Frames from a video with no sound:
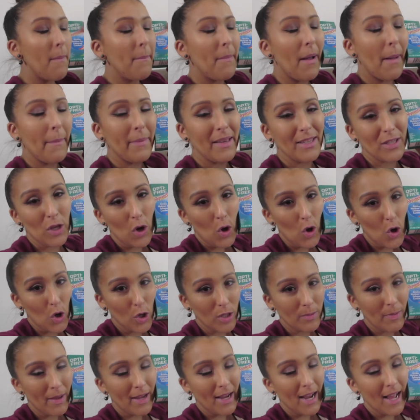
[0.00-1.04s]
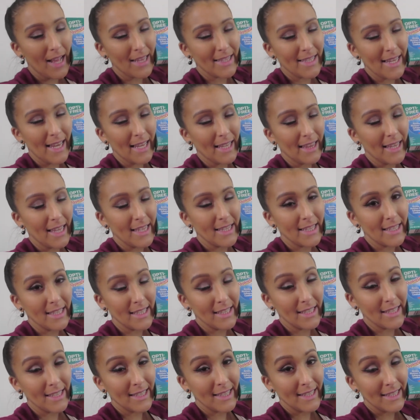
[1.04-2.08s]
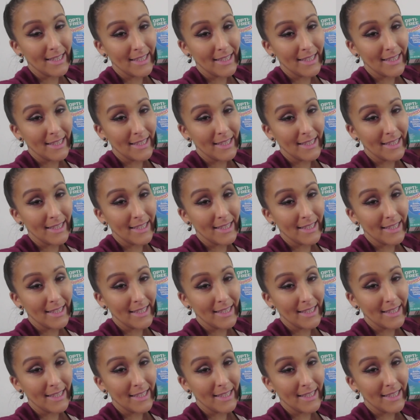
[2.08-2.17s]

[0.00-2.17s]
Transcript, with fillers: Bami's off of my contact lenses.